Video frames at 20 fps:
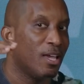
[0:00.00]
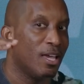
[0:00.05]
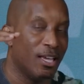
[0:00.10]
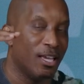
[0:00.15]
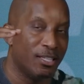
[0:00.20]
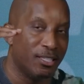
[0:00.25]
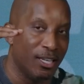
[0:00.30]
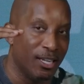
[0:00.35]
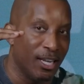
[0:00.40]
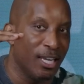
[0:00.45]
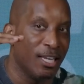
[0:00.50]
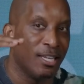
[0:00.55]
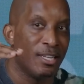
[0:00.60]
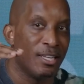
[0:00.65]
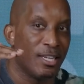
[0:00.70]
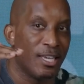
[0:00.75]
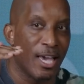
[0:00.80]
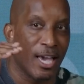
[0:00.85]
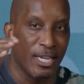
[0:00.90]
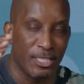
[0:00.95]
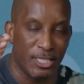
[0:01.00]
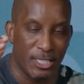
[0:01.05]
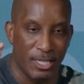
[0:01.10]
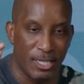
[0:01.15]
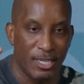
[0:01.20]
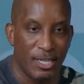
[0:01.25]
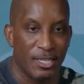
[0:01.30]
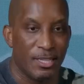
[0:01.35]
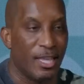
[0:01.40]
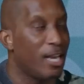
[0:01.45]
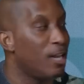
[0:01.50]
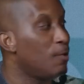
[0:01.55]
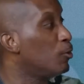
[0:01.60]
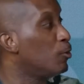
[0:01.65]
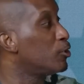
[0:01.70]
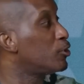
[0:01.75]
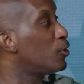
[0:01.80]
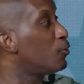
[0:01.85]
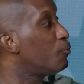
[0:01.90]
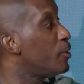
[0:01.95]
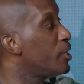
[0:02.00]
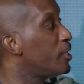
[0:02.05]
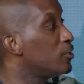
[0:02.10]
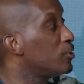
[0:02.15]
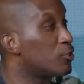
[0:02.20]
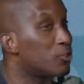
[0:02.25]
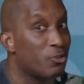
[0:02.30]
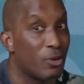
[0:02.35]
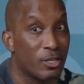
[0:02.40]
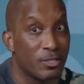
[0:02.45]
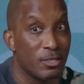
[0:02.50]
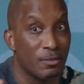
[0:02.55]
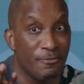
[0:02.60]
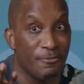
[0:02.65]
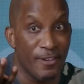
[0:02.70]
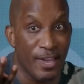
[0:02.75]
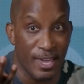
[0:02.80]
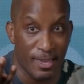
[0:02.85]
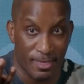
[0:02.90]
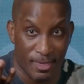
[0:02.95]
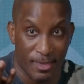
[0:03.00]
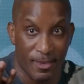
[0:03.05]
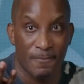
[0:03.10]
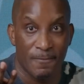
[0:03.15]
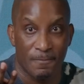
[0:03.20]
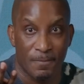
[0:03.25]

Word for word: is an indication that he wants to reconstruct some faith.